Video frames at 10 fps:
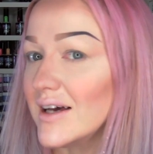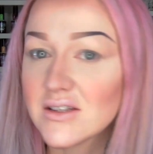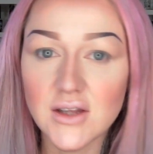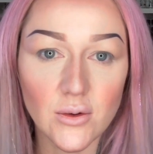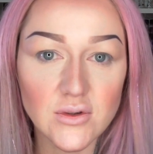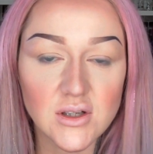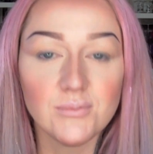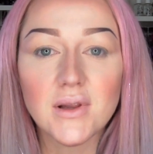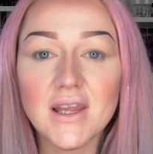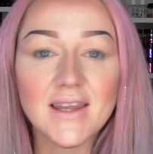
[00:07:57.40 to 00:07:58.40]
that's those
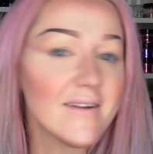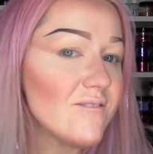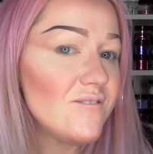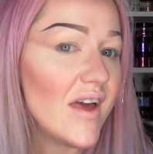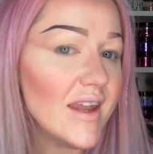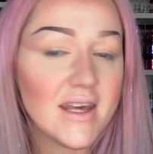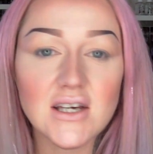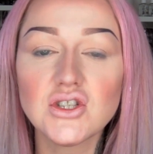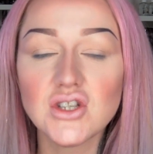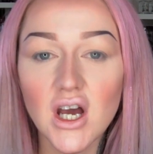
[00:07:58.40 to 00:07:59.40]
completely
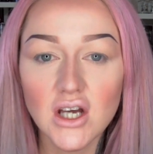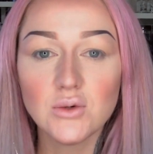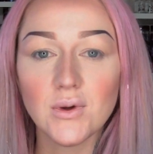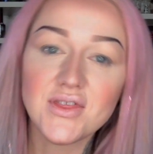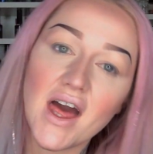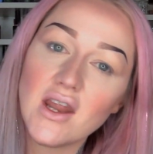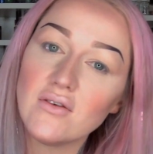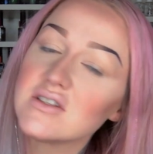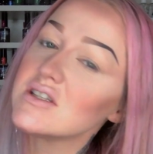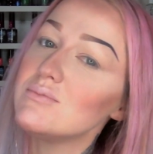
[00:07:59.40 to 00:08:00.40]
finished. You would then
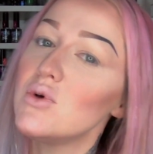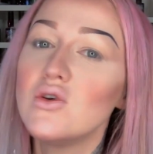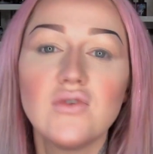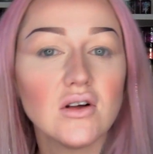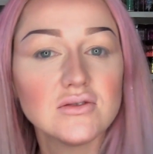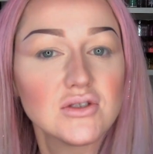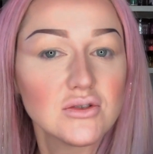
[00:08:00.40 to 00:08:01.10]
obviously move on